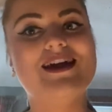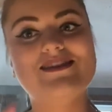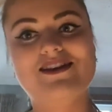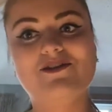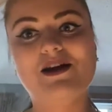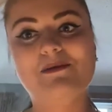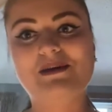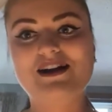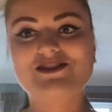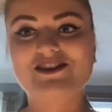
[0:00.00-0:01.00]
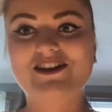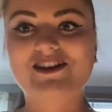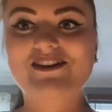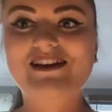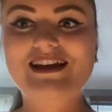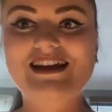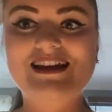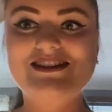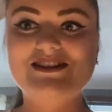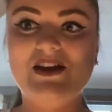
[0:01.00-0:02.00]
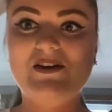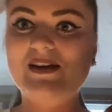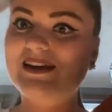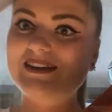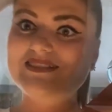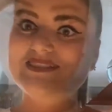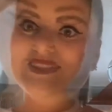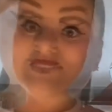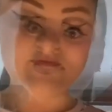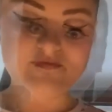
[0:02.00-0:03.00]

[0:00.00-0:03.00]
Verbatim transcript: and then I'll come back to you. So it's easy.